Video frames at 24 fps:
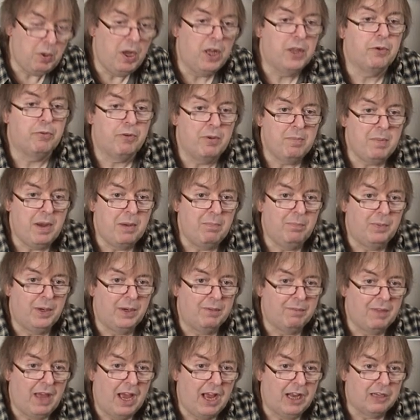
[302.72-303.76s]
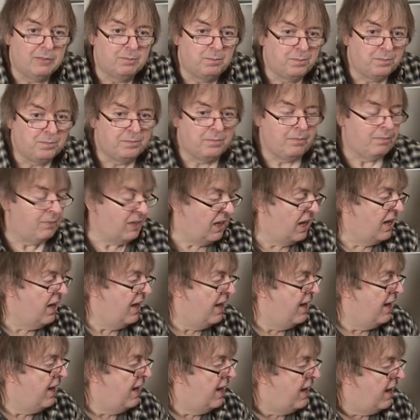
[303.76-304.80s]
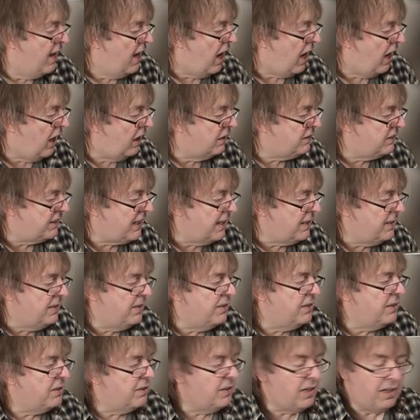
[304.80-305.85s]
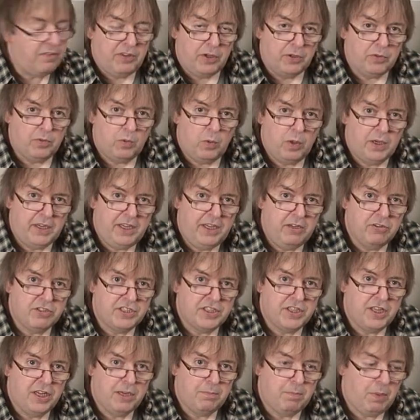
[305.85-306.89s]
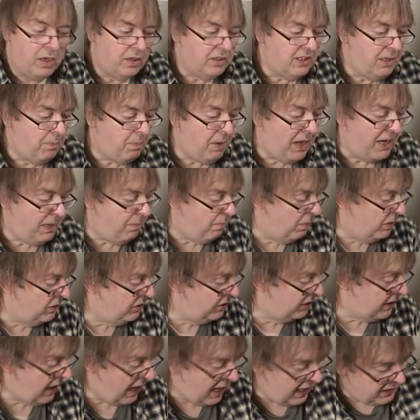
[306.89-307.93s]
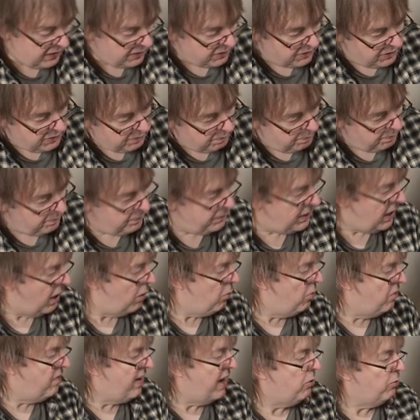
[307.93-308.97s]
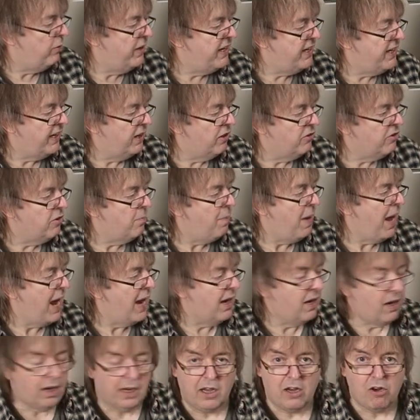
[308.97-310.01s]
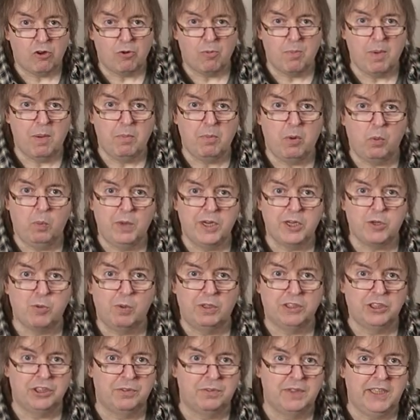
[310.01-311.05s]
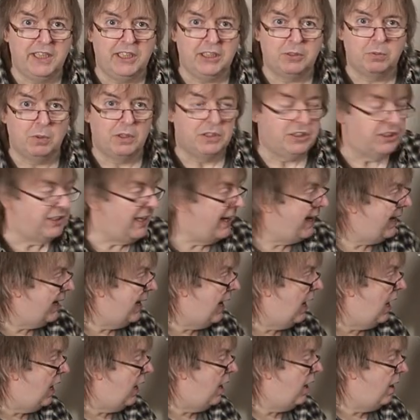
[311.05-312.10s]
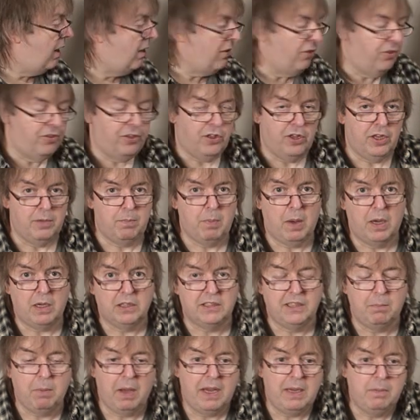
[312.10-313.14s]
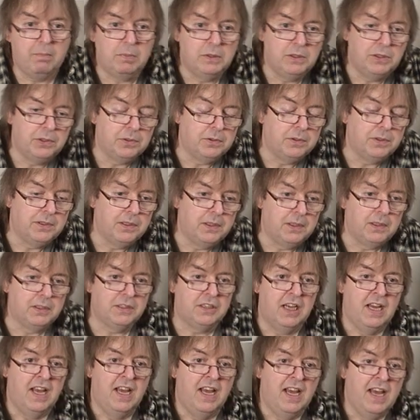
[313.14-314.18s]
worth remembering that. I said that if you'd want to use third-party papers, and you know, without reading on the back, I can't remember which ones of these ones here are third-party papers or not.